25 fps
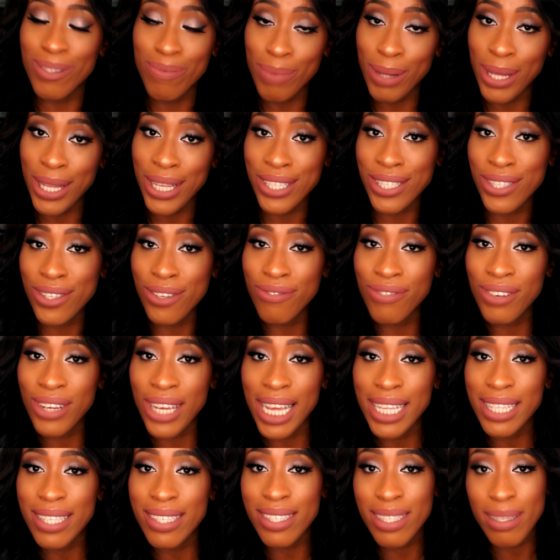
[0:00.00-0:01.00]
please don't
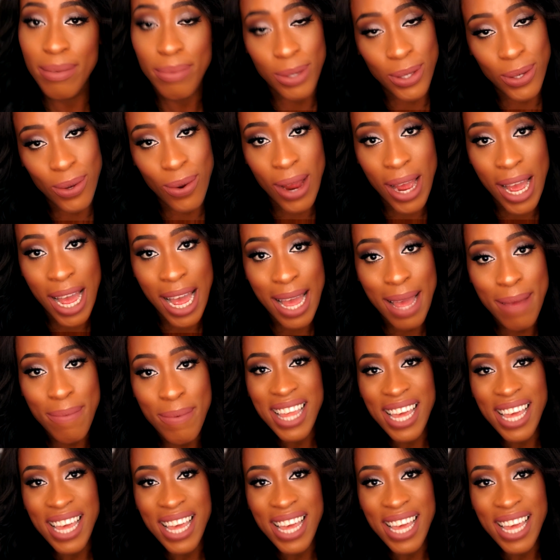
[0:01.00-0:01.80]
forget to subscribe.